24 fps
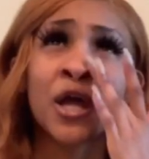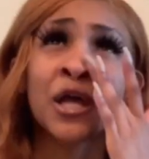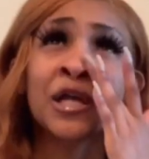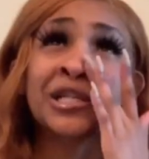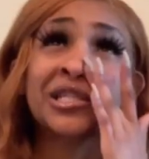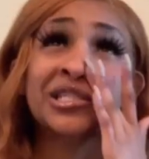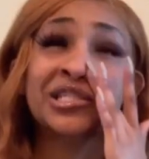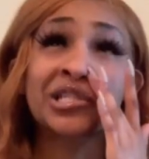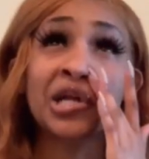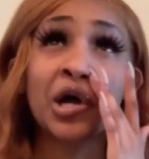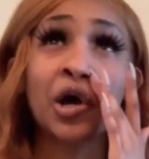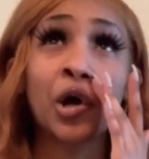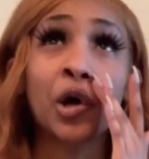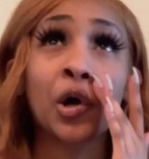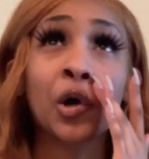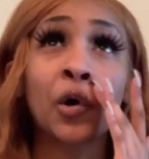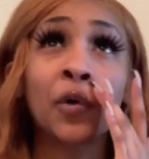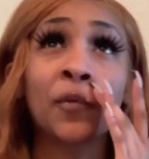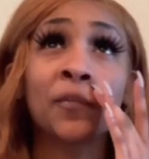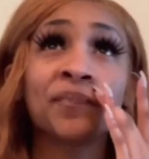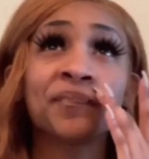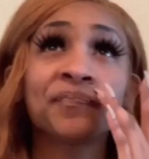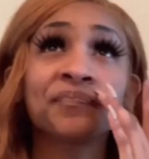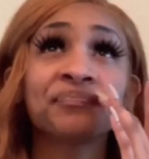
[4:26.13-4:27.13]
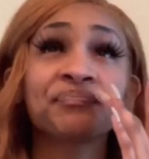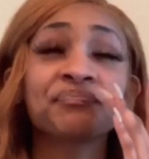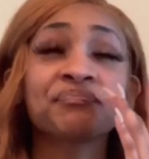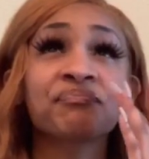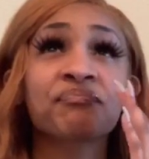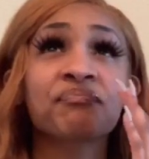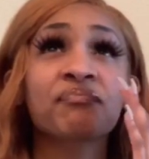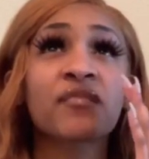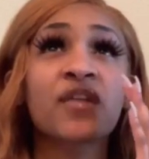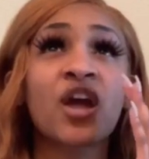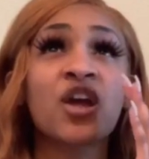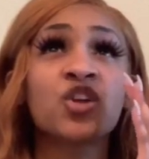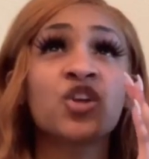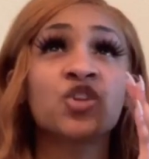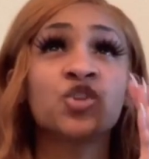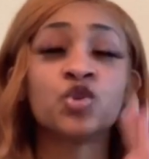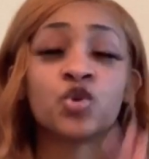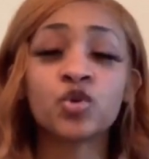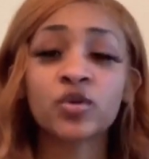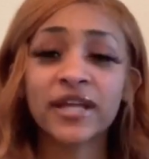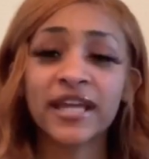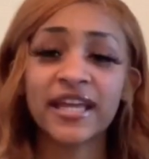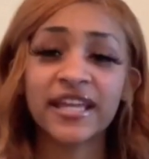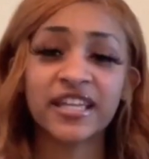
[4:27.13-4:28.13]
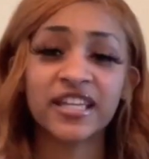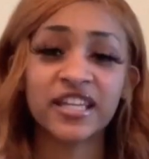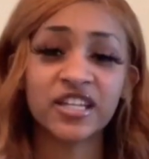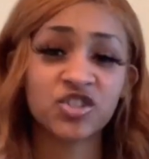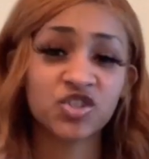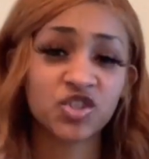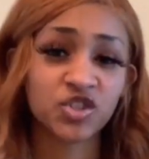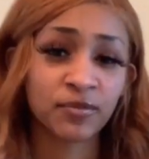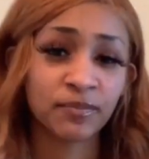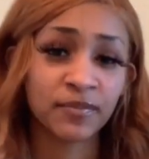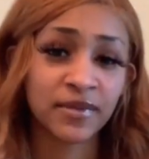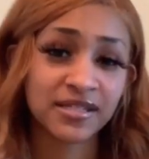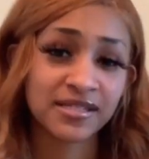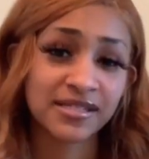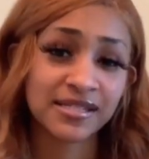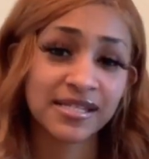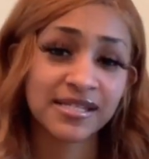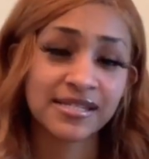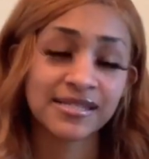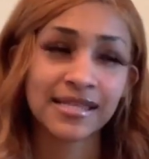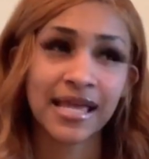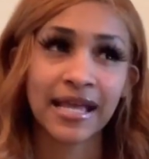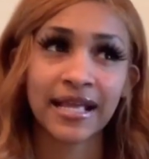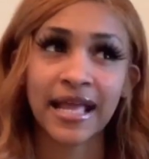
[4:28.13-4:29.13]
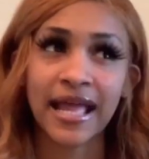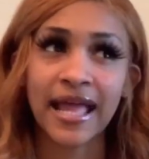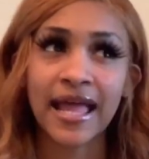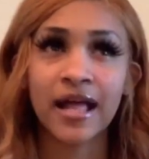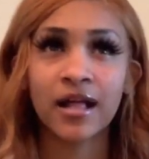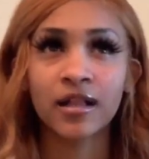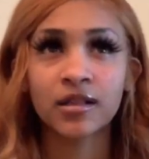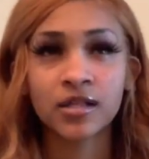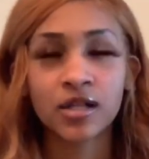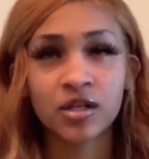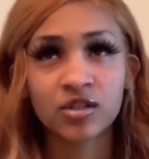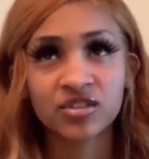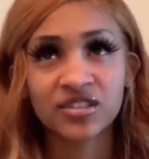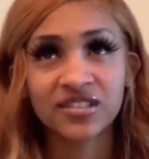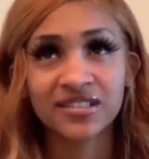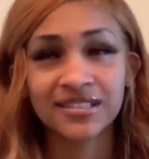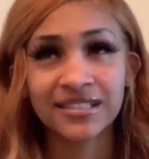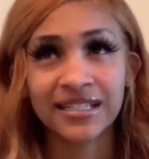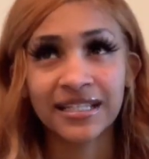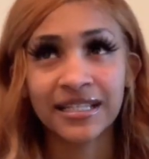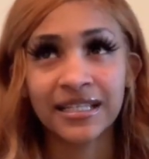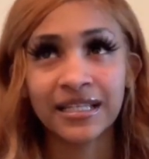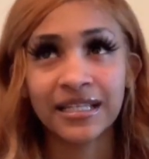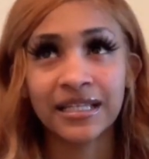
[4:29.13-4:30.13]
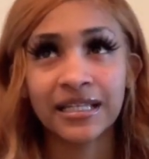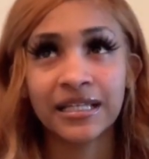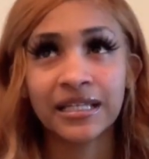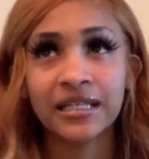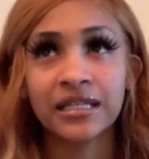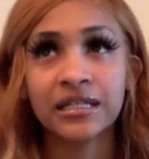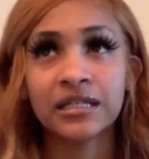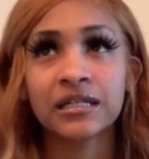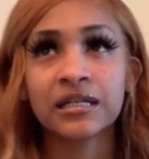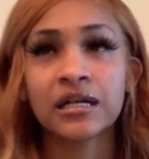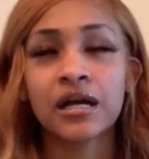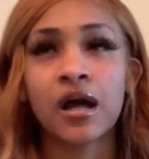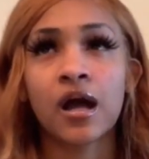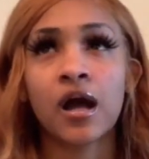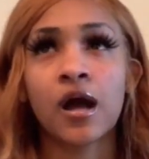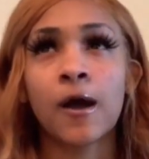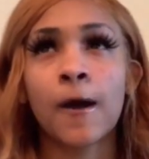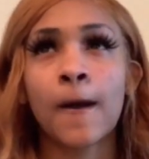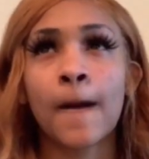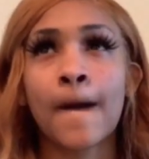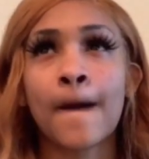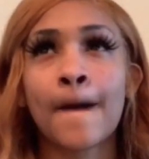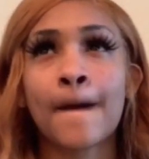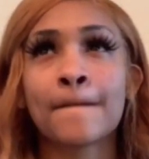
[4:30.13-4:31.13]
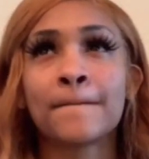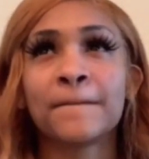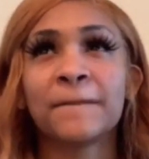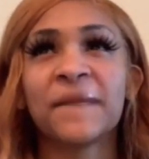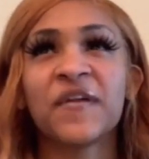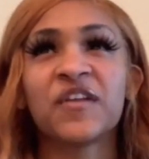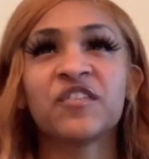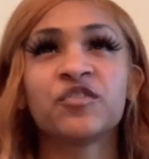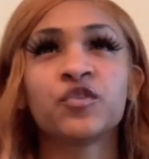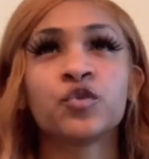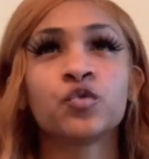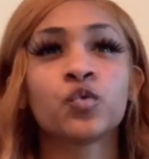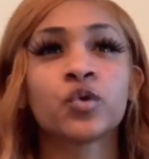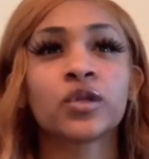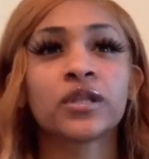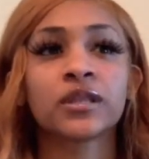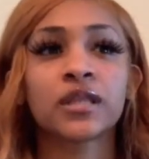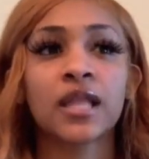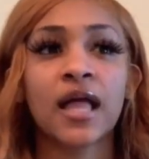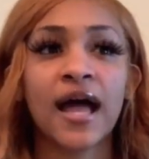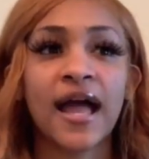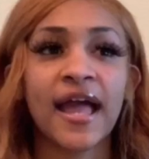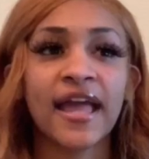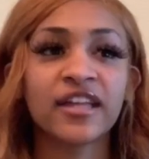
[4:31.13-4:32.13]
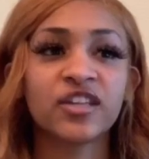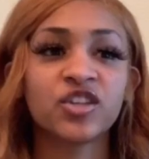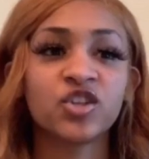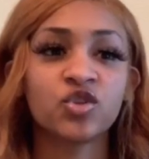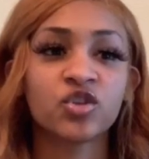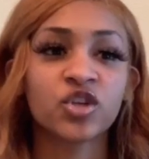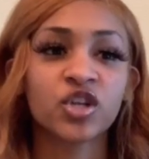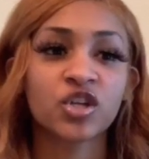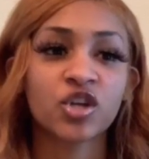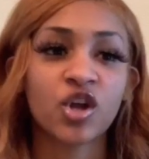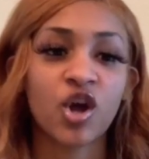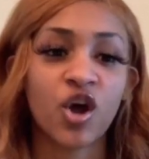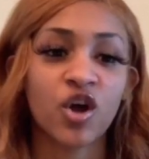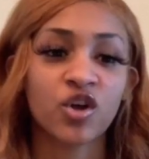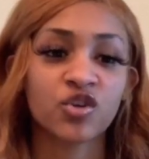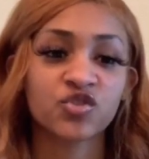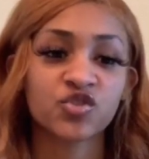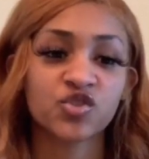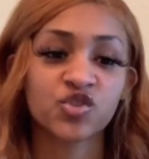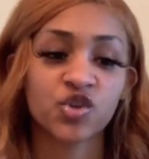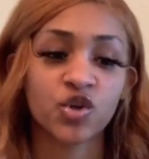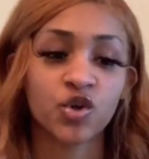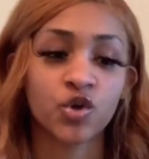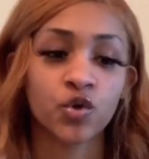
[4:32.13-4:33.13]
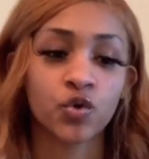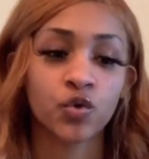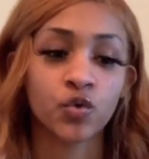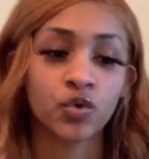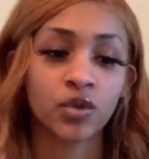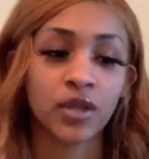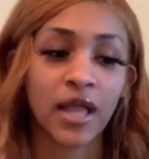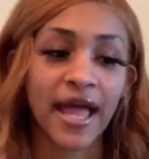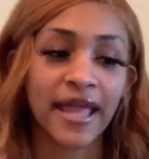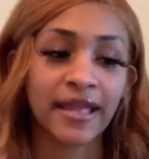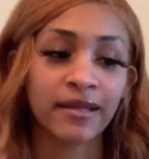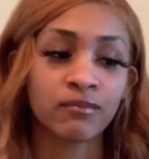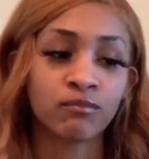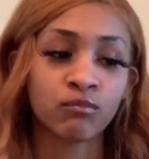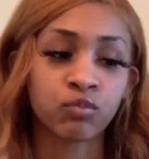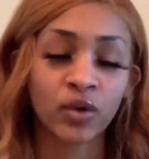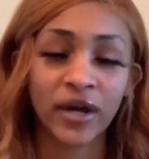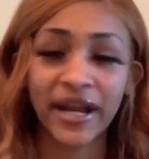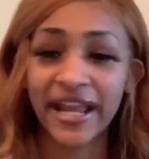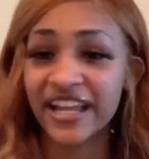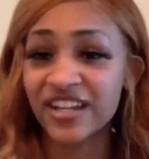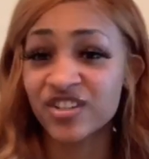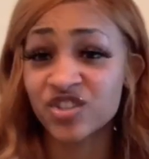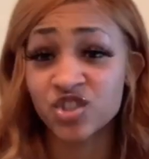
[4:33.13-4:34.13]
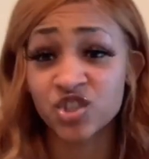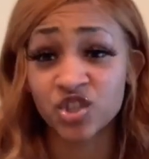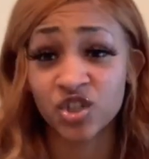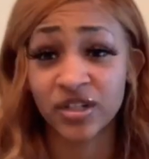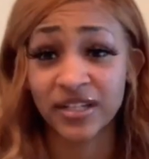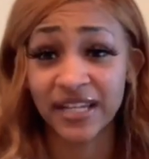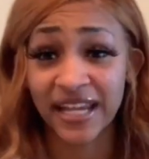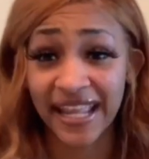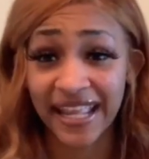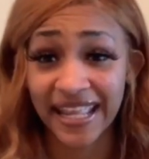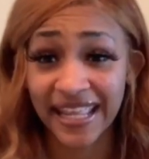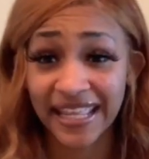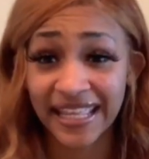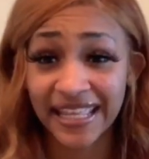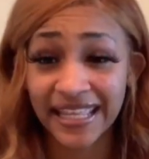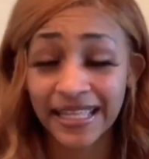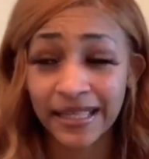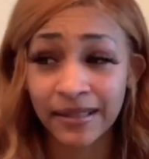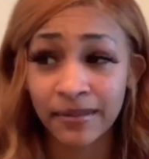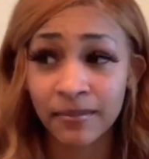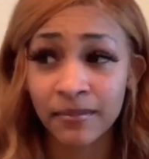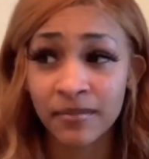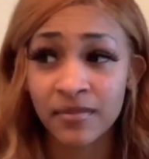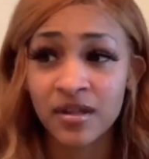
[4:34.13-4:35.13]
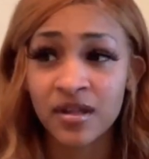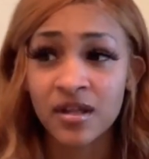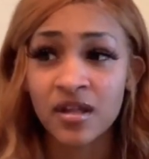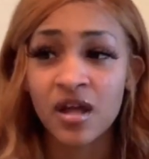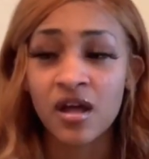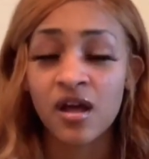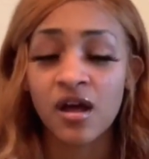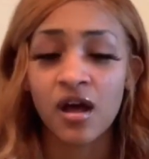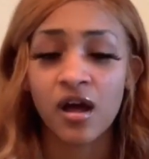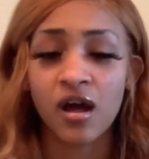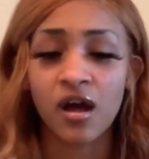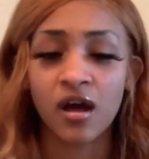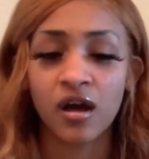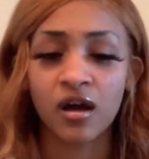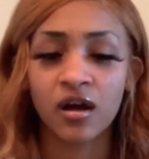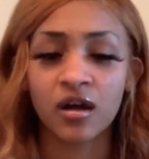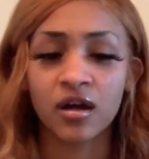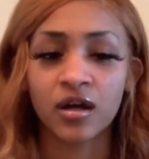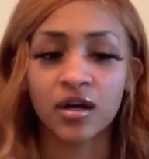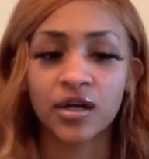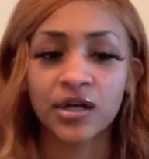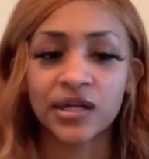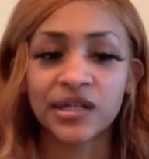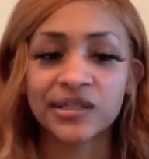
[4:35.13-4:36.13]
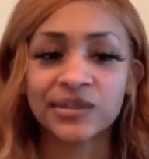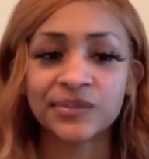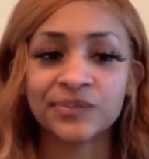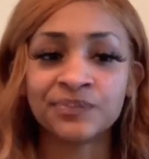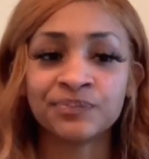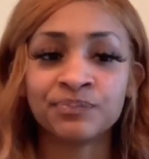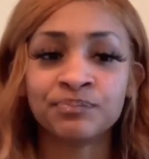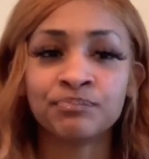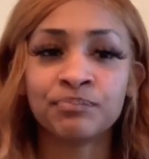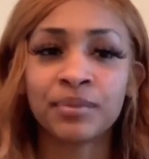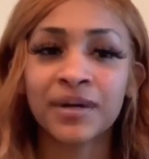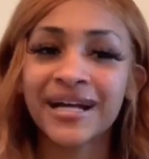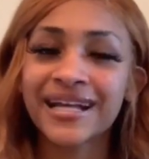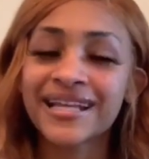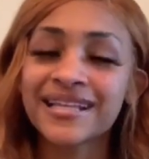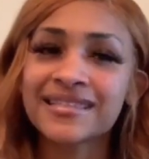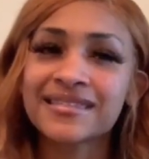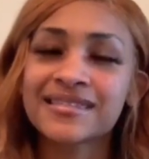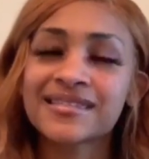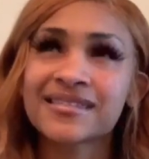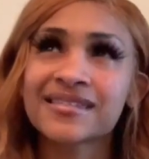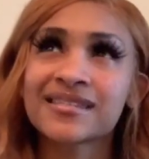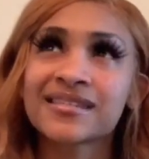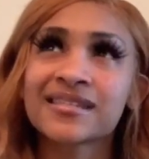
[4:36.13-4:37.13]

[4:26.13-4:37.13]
So you can get your business like an LLC if you would like. You can also like brand your name, but